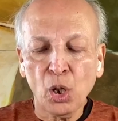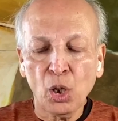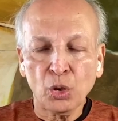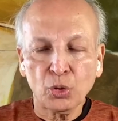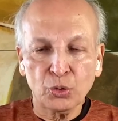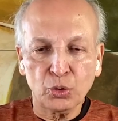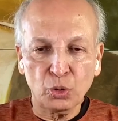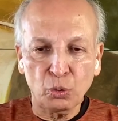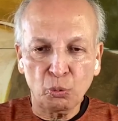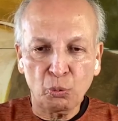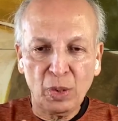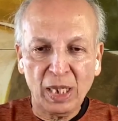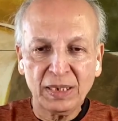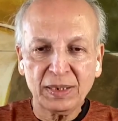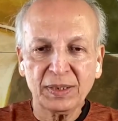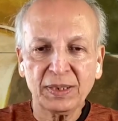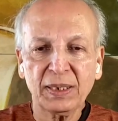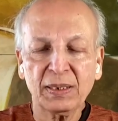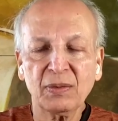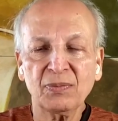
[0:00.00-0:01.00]
So one
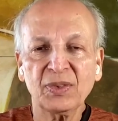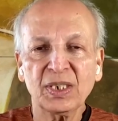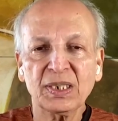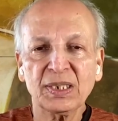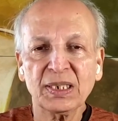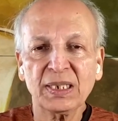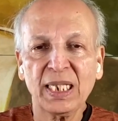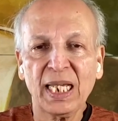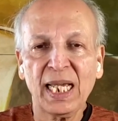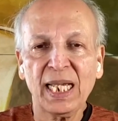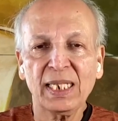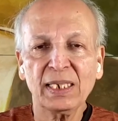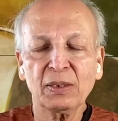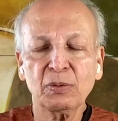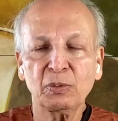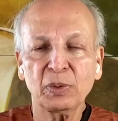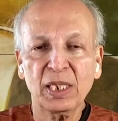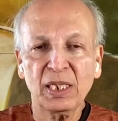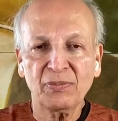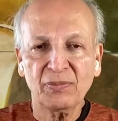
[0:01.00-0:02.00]
side of the sac,
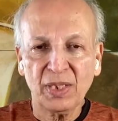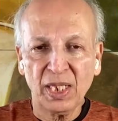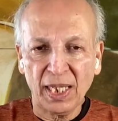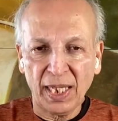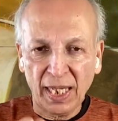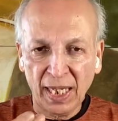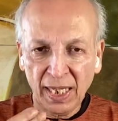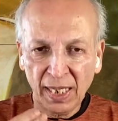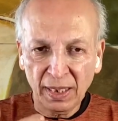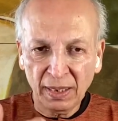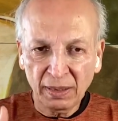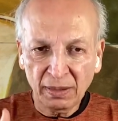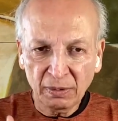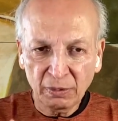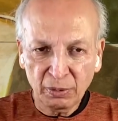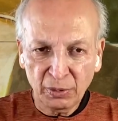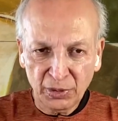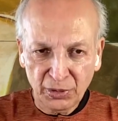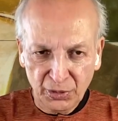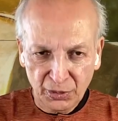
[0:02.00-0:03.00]
we have the air
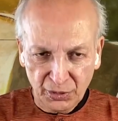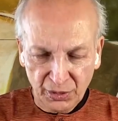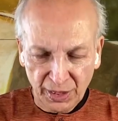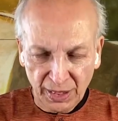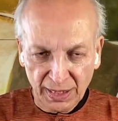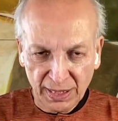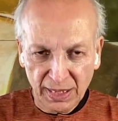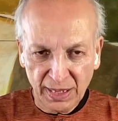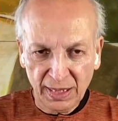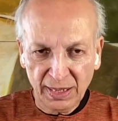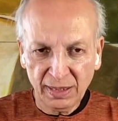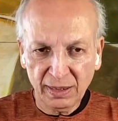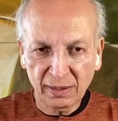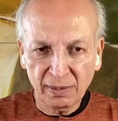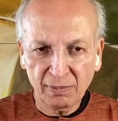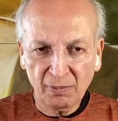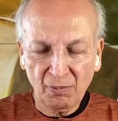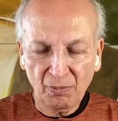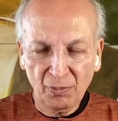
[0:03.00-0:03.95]
which take in